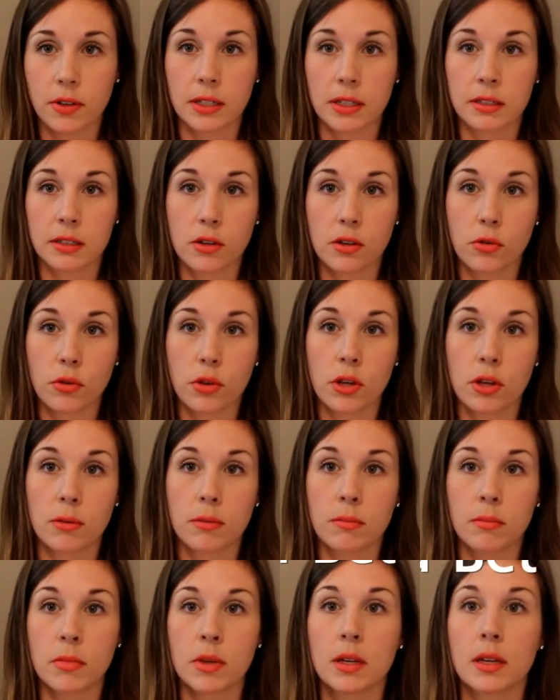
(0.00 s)
I sew
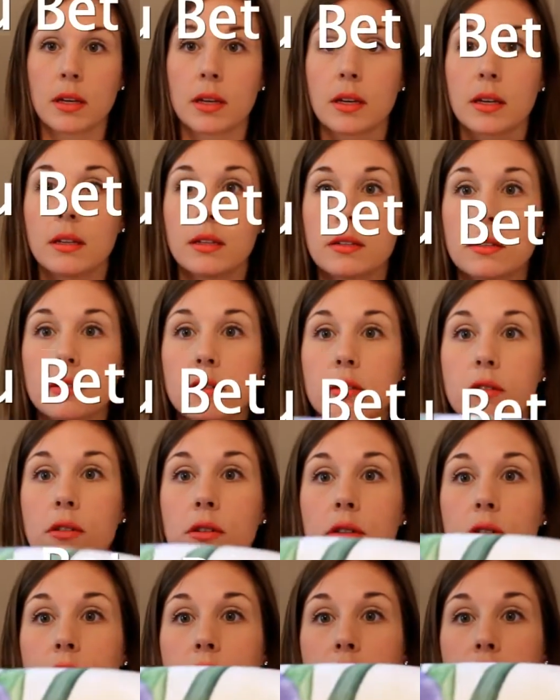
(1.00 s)
them, I
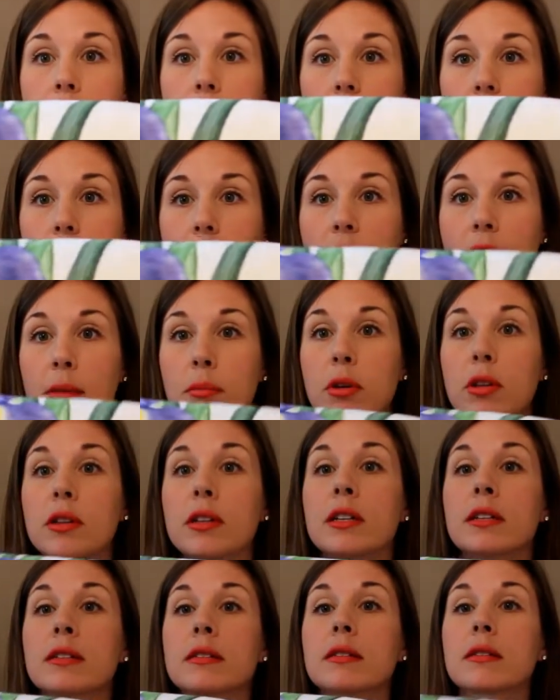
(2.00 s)
insert this
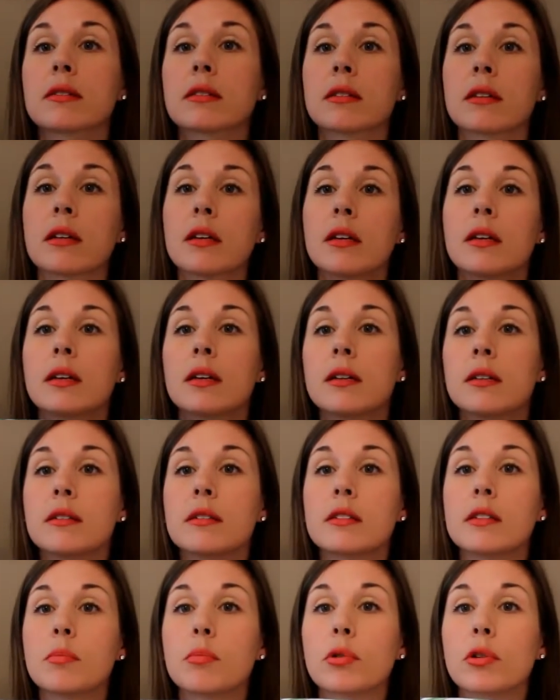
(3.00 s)
fabulous
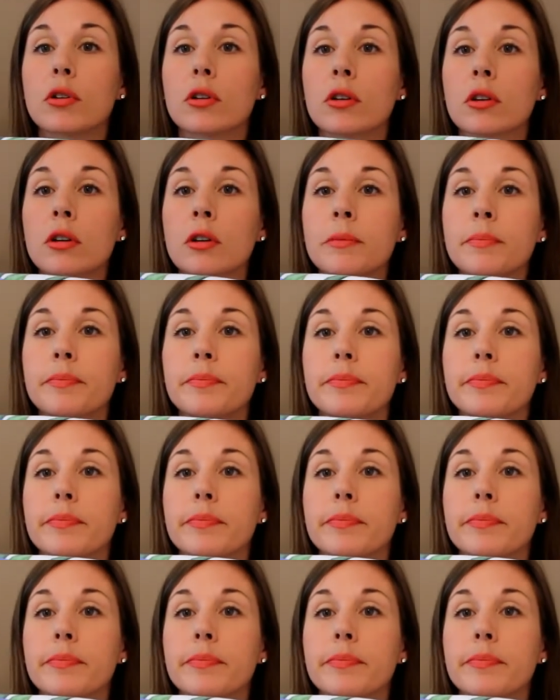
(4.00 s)
zipper